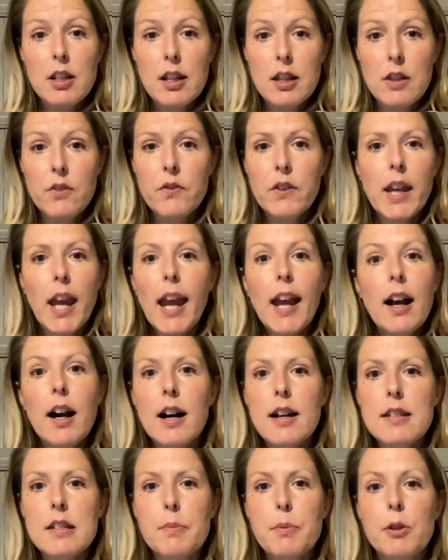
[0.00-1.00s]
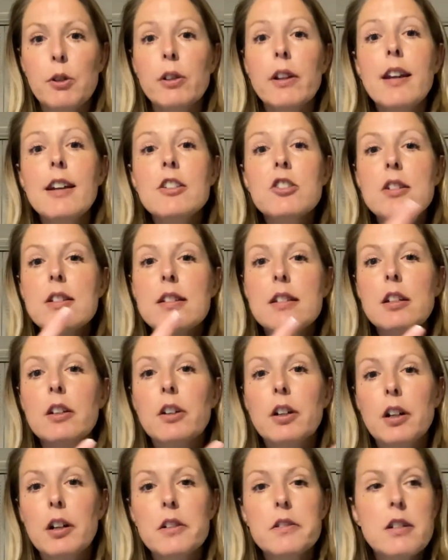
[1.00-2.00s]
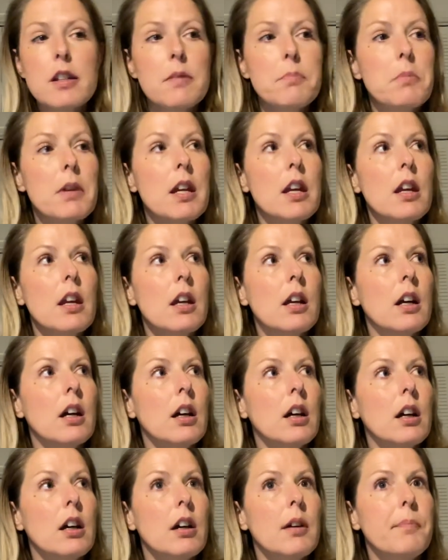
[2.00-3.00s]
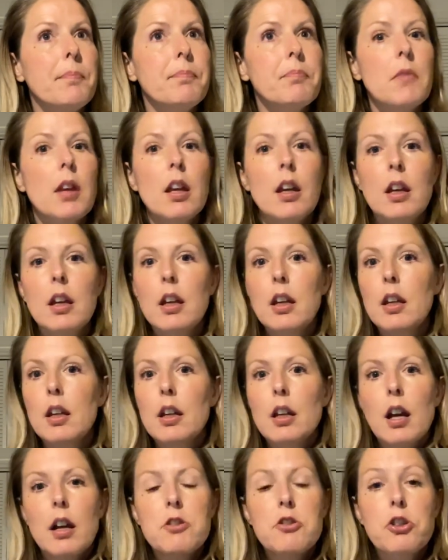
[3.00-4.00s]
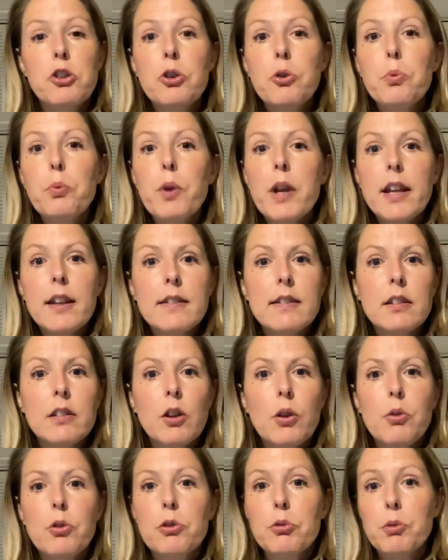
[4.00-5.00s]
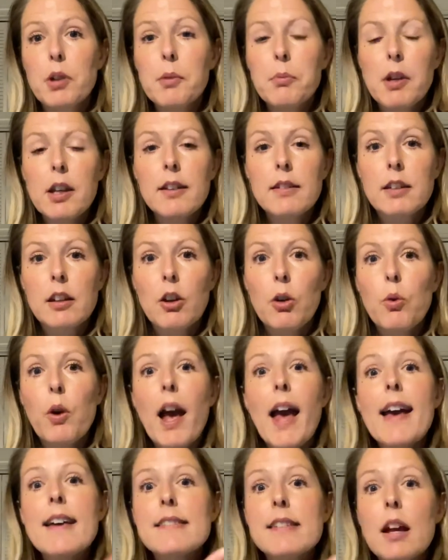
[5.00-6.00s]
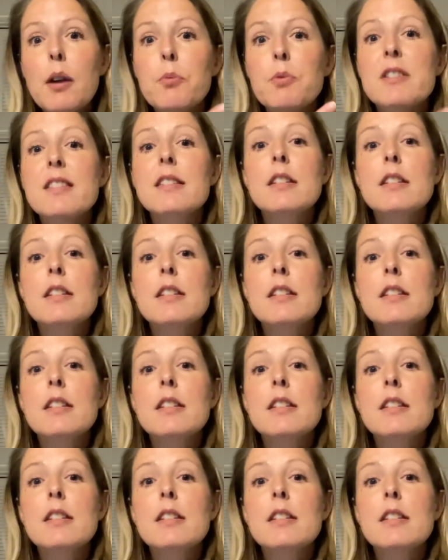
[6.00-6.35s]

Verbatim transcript: at the VA hospital, it just occurred to me, um, two weeks ago, three weeks ago, as I was